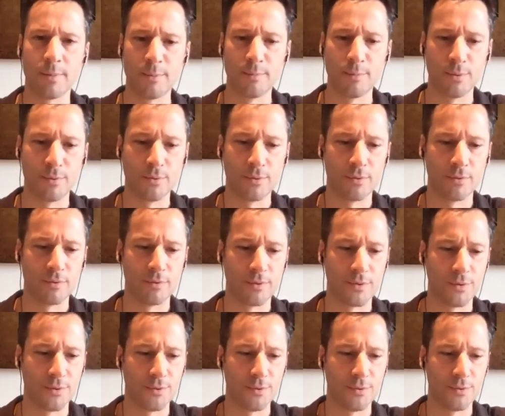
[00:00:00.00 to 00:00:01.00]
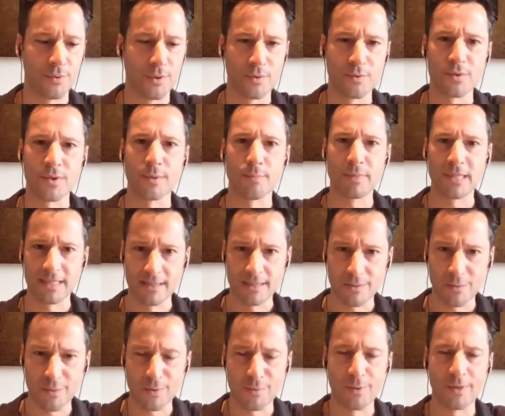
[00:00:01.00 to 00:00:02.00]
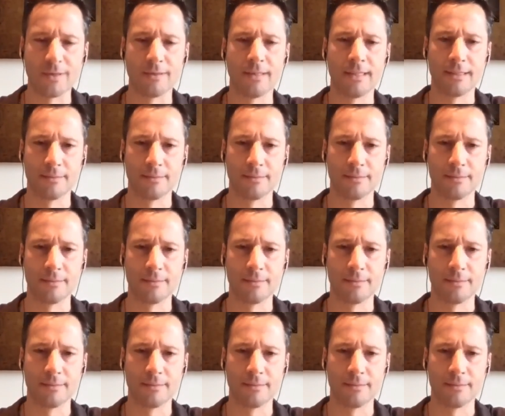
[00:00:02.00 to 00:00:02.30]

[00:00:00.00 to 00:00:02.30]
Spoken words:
people who knows the business quite well.